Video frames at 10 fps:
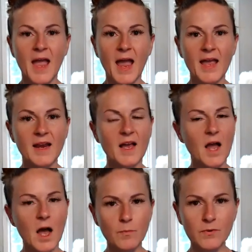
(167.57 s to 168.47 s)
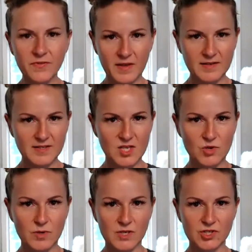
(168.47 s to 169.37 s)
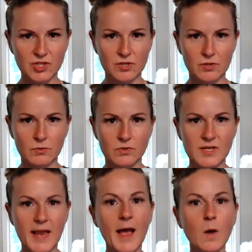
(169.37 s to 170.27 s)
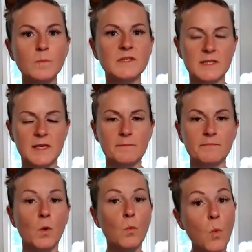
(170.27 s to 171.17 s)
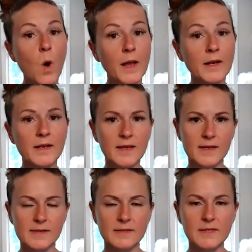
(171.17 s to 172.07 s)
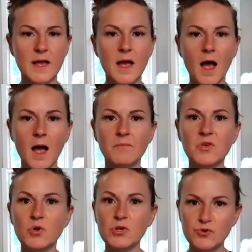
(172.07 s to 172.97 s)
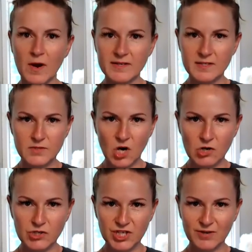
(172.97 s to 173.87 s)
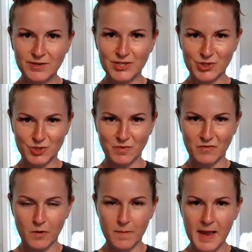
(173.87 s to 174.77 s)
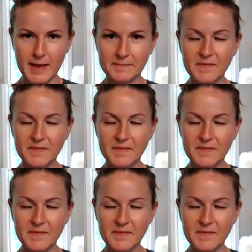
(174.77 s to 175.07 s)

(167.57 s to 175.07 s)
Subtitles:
And a couple things that you can do to help sleep. One is you can try some tart cherry juice before bed.